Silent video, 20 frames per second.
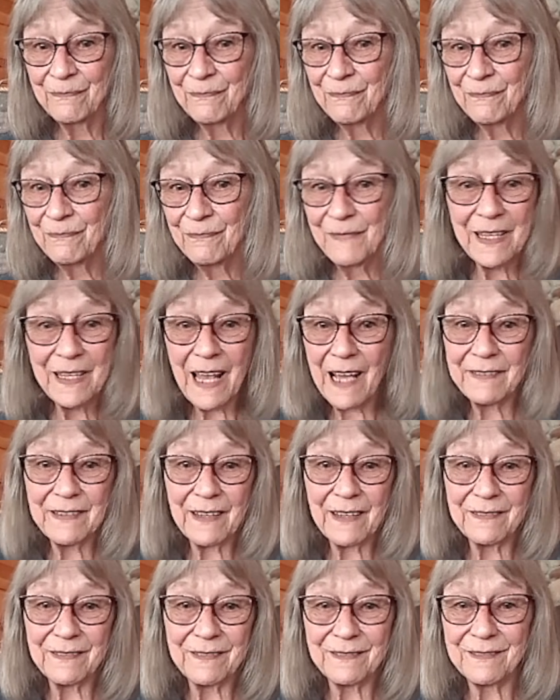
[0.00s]
And that, that
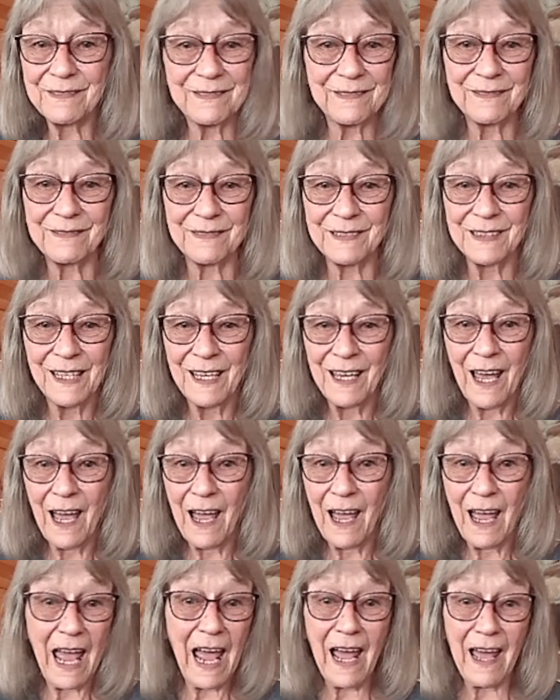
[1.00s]

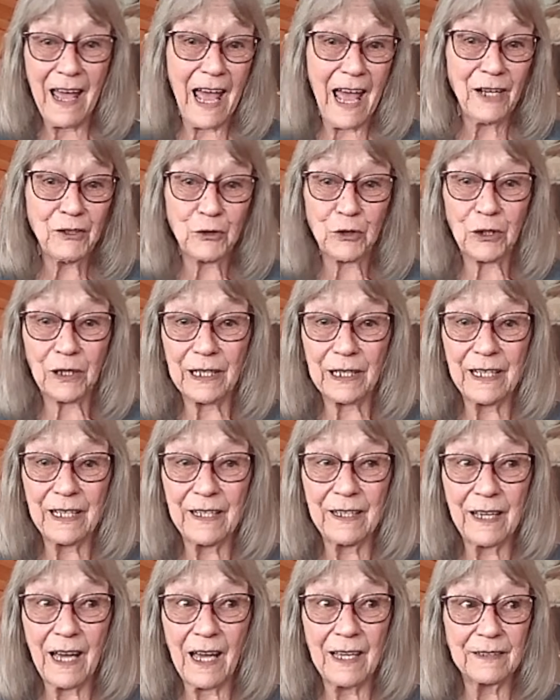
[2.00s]

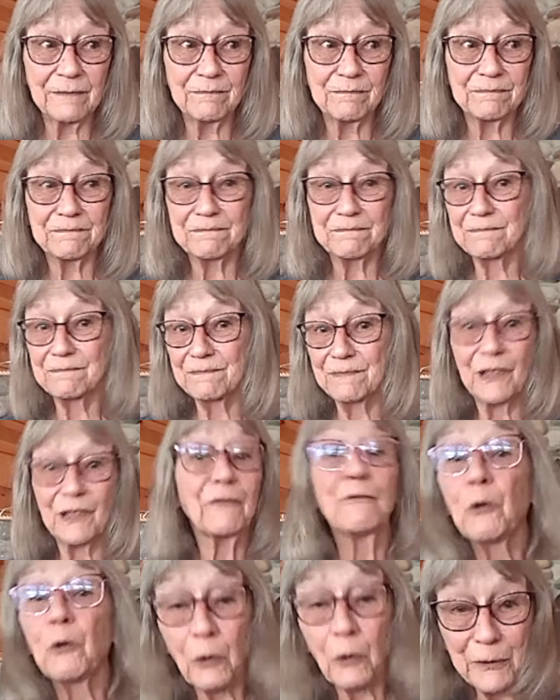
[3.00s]
actually, I look
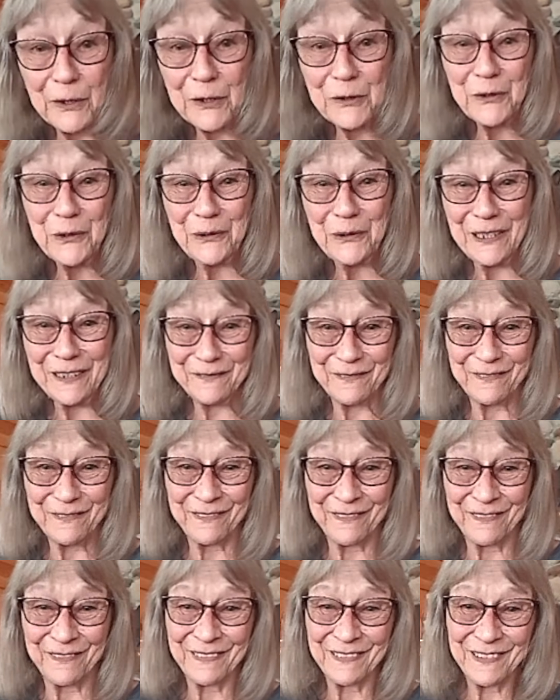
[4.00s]
forward to it.
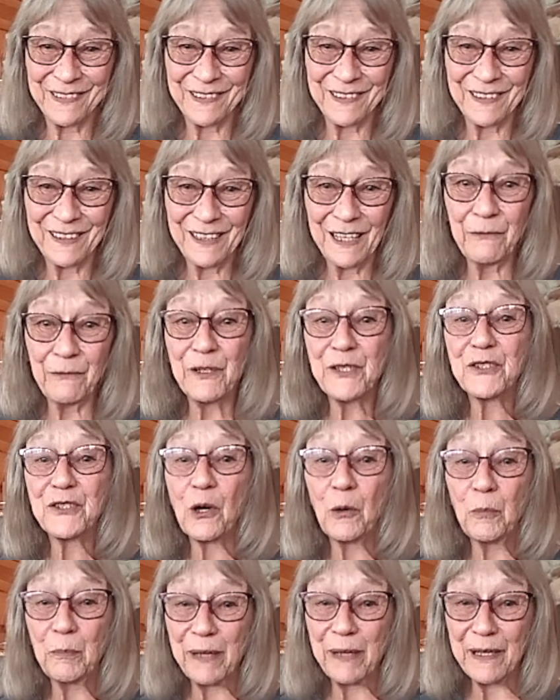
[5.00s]
It was so
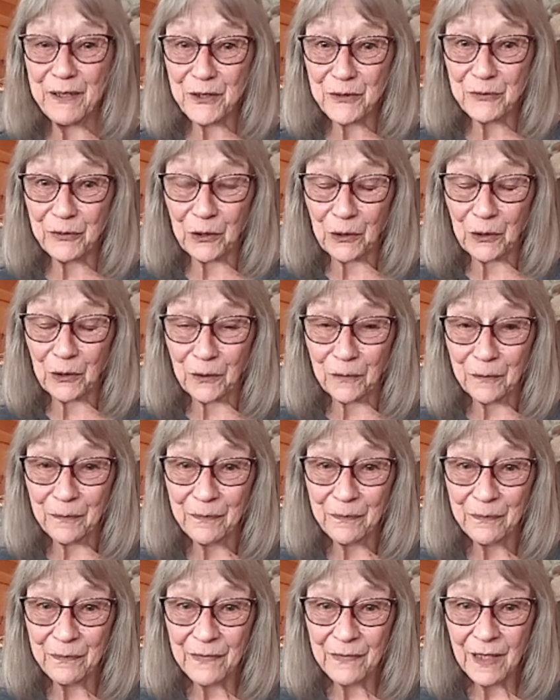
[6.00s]
peaceful,
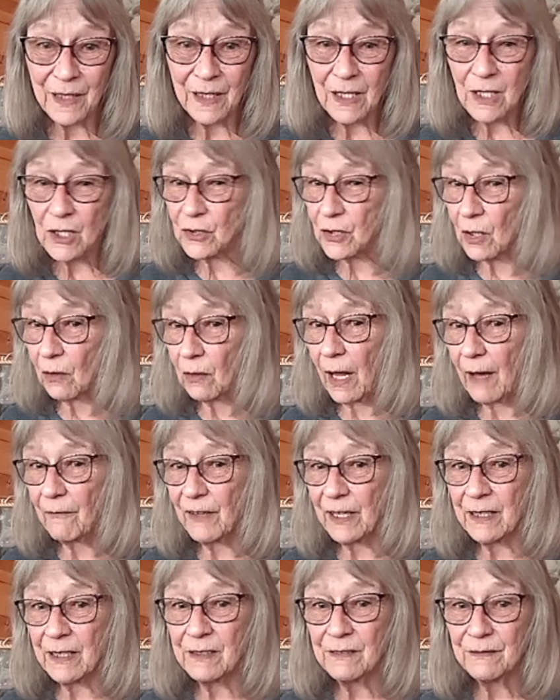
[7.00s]
so
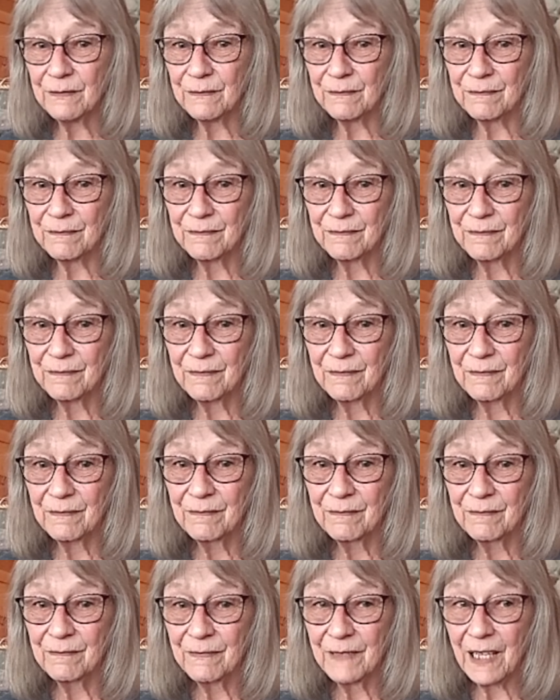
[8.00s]
loving.
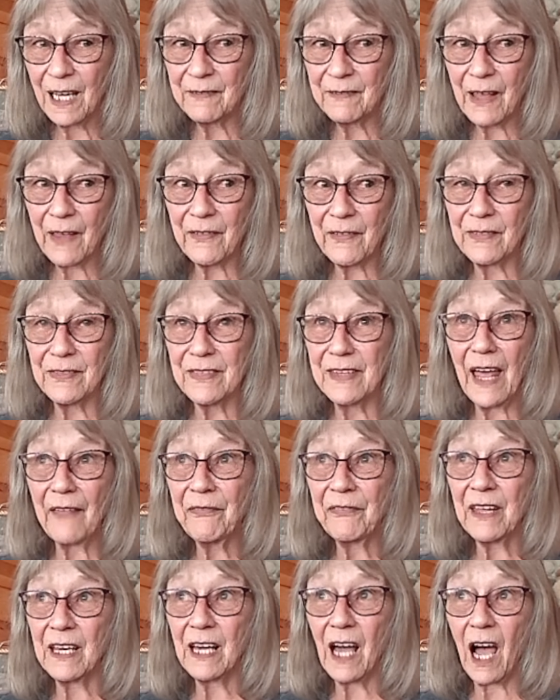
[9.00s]
Uh,
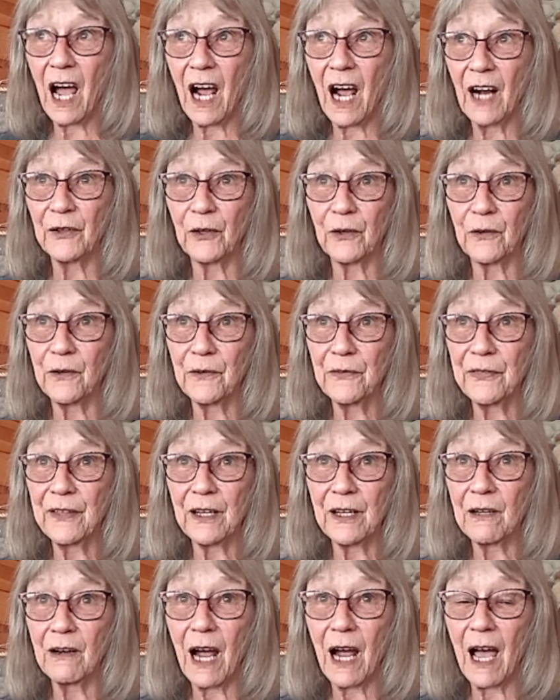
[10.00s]
nothing on earth
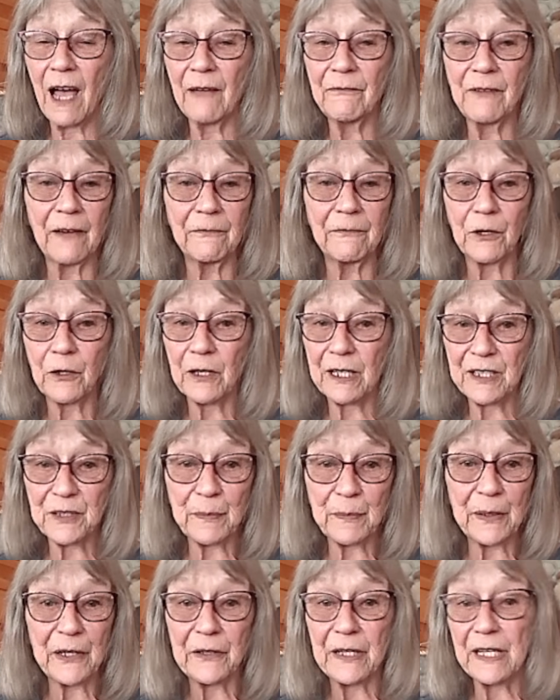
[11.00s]
here I've ever
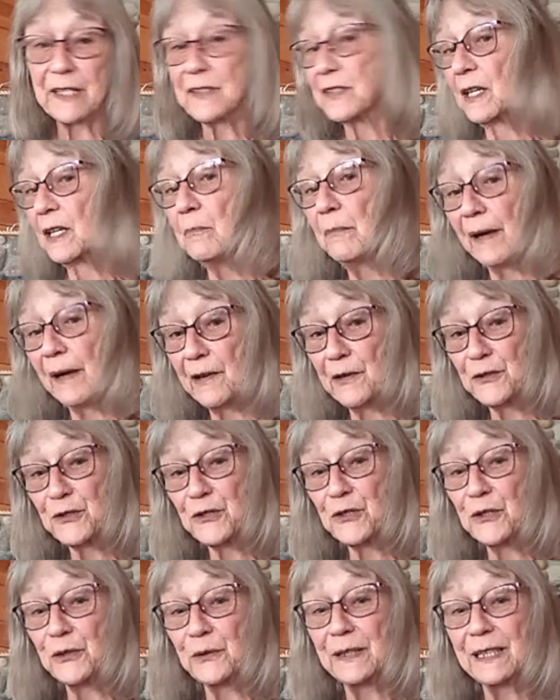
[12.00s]
experienced compares
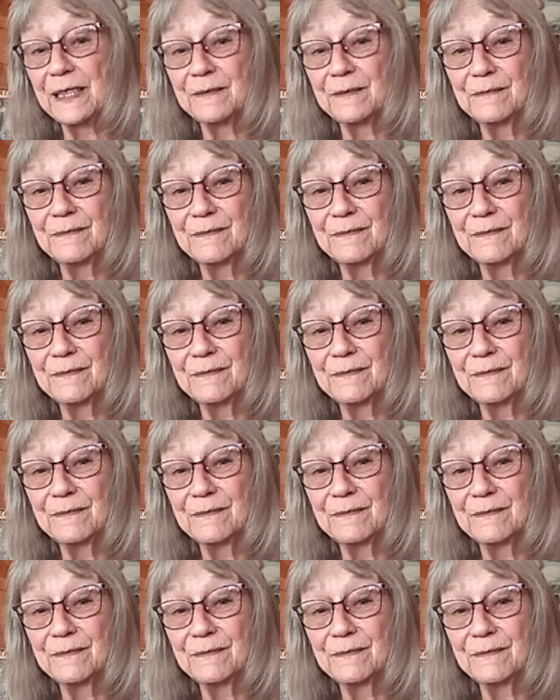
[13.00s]
to it.